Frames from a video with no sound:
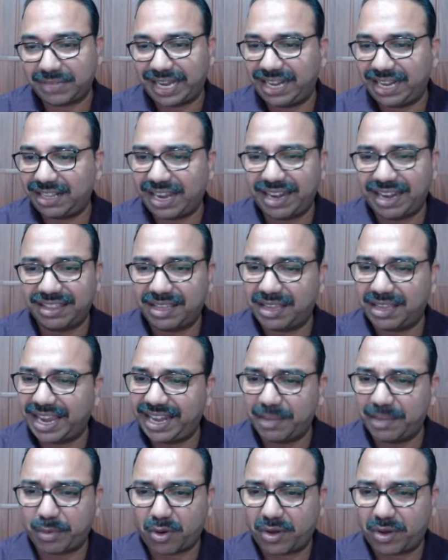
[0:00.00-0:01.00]

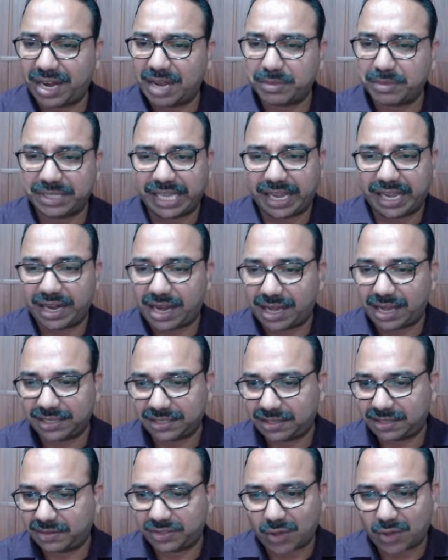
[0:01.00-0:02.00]
any programs they can
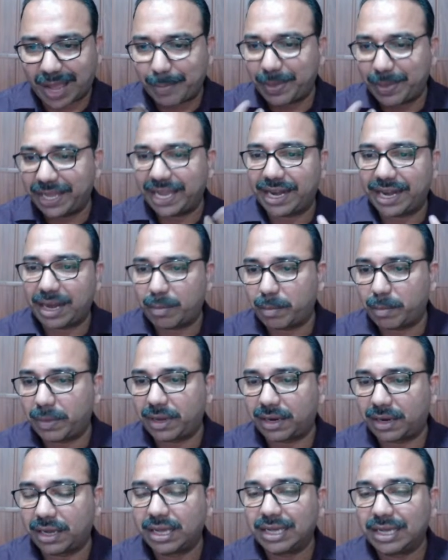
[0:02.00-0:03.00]
ask. Swapping a
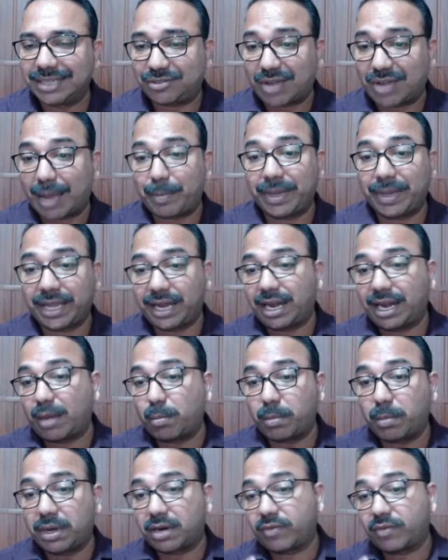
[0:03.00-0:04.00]

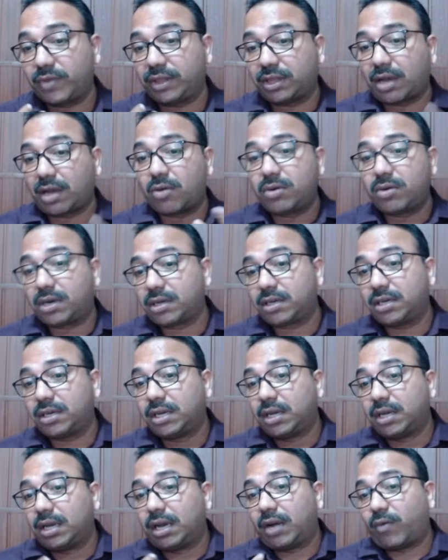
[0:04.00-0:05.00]
number without
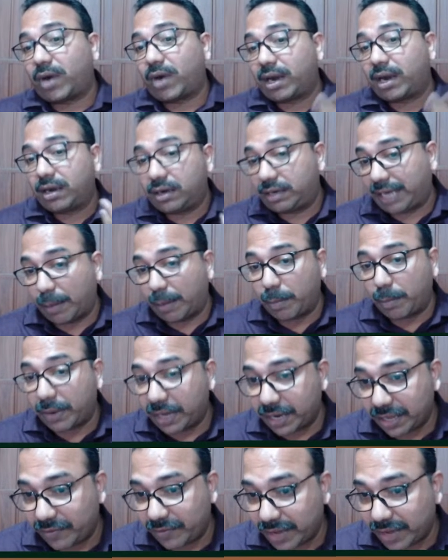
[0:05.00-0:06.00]
one
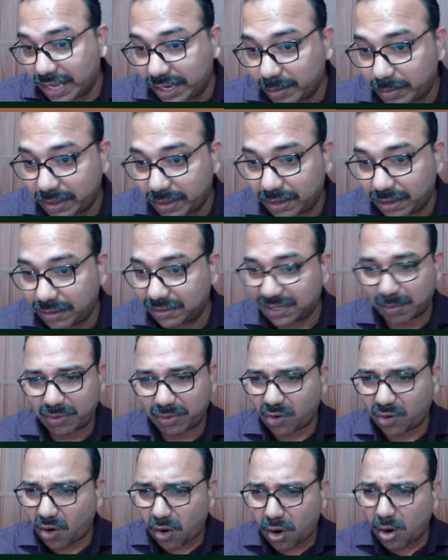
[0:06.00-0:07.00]
temporary variable.
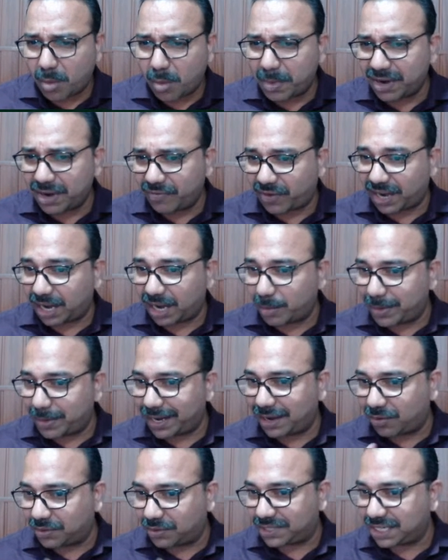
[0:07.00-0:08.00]
Some common
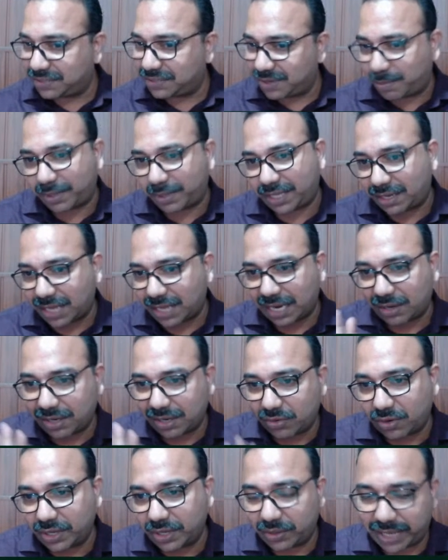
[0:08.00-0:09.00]
fundamental questions will be there. That
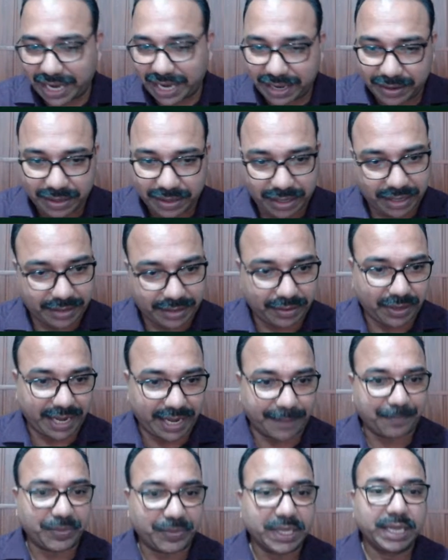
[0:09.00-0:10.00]
and all you can.
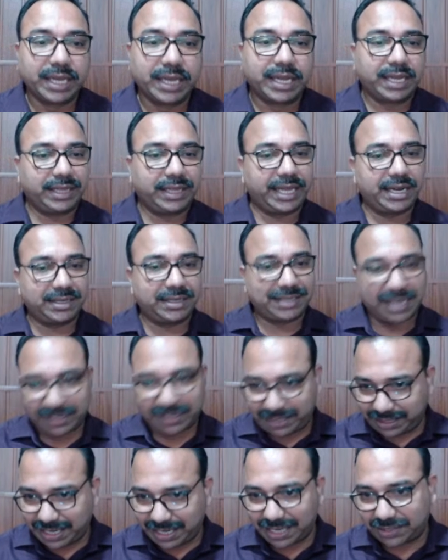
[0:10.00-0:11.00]
Okay. Then
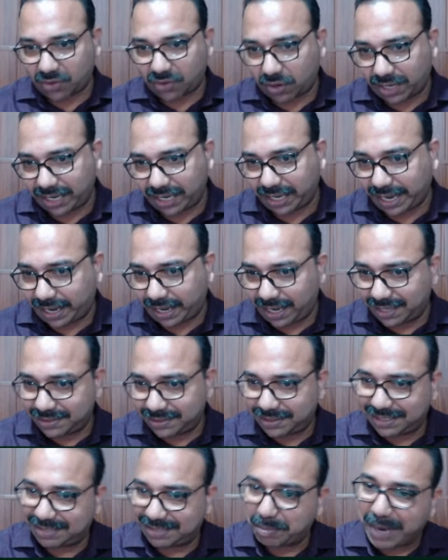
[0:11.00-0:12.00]
searching and sorting
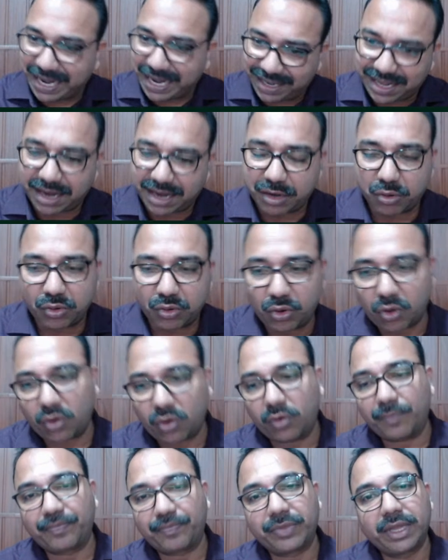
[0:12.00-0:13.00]
techniques. It's better to know